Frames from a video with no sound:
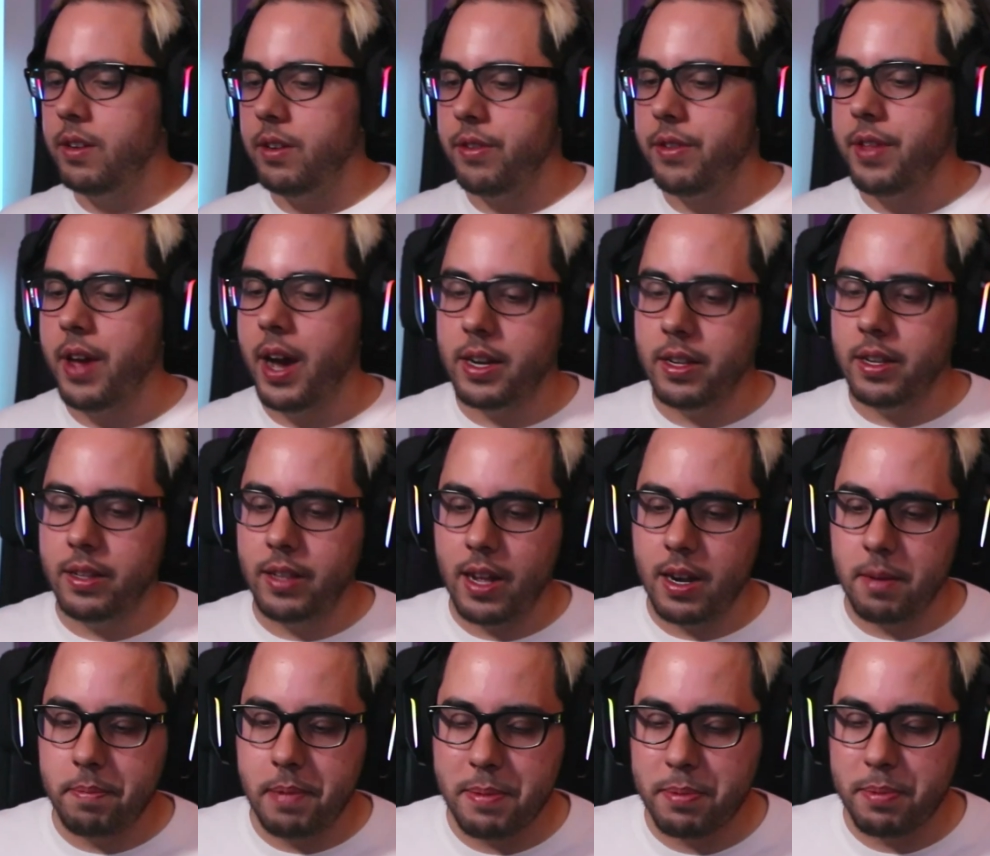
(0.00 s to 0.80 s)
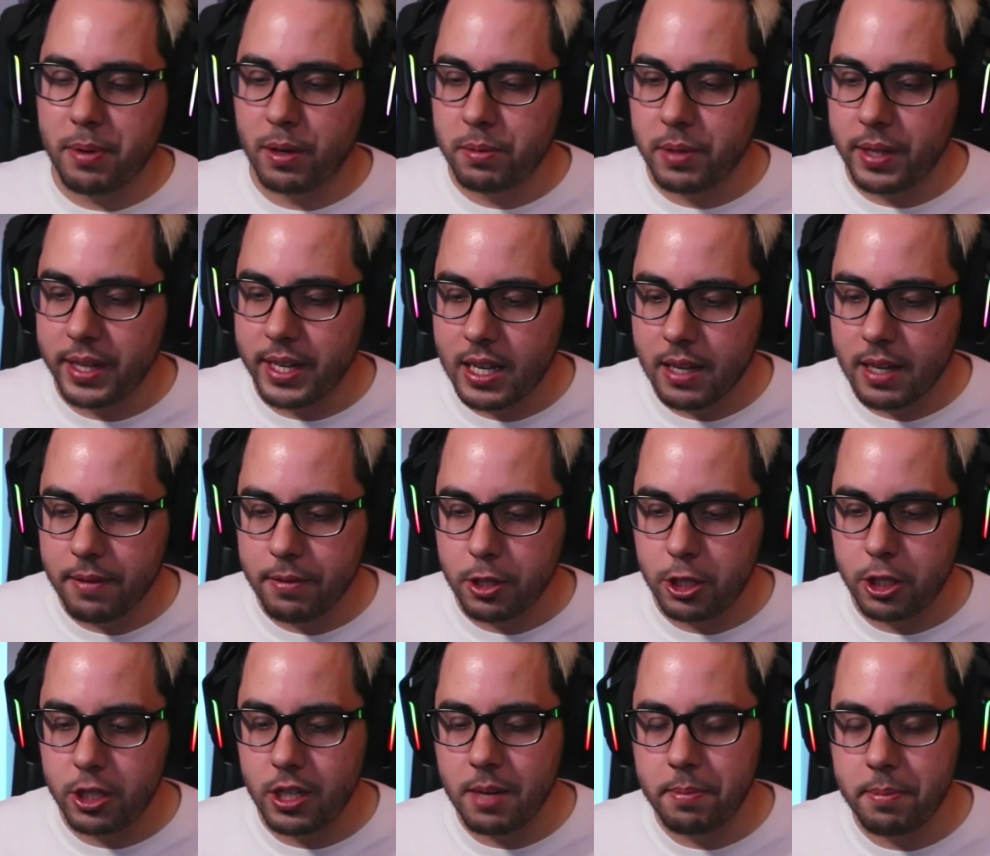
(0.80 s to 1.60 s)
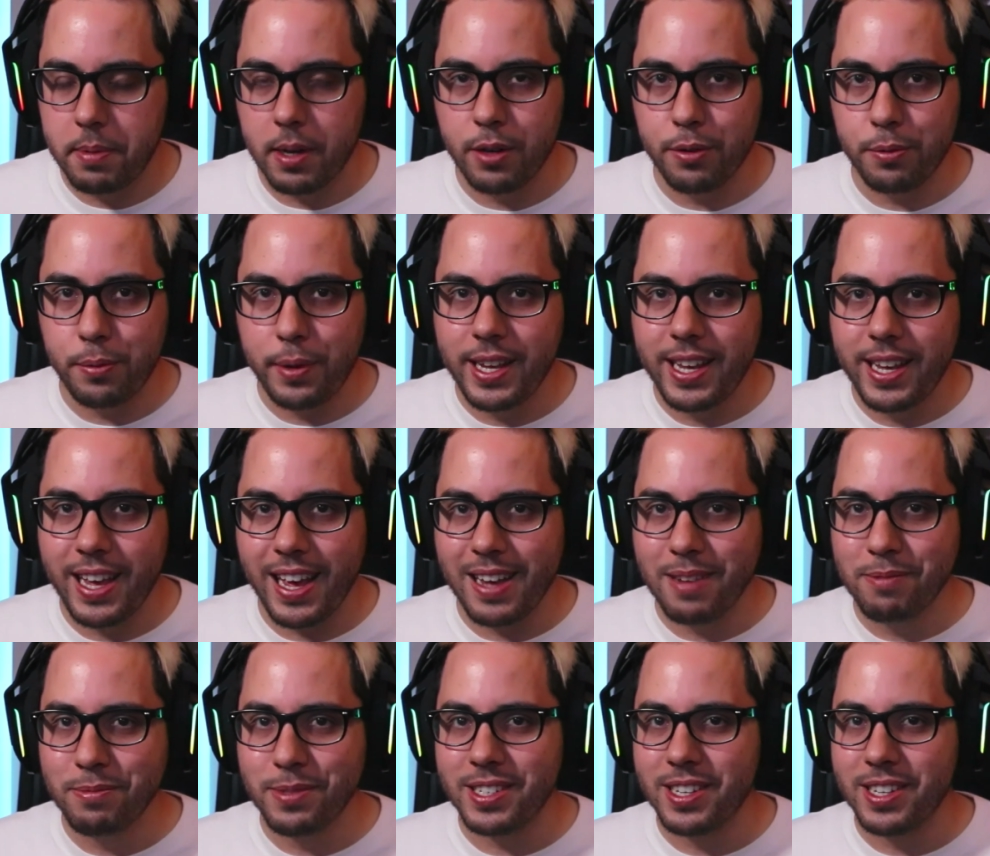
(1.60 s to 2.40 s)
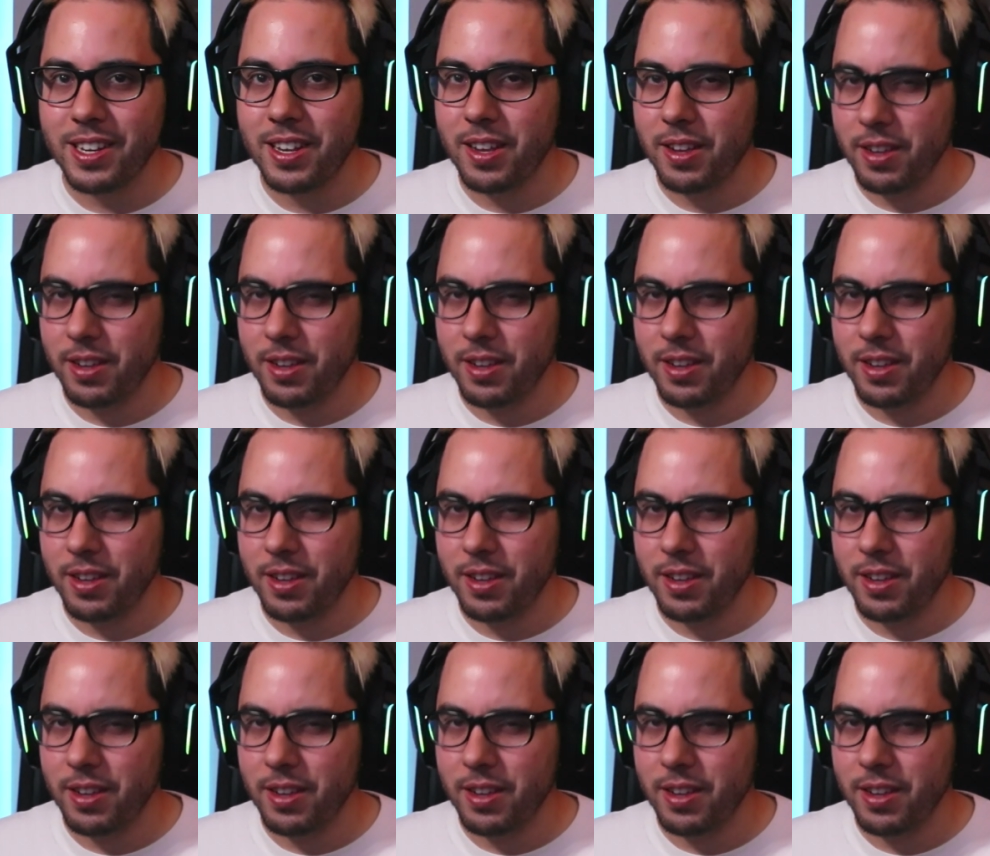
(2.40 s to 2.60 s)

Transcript: not a lot of people really give a shit about Wii games,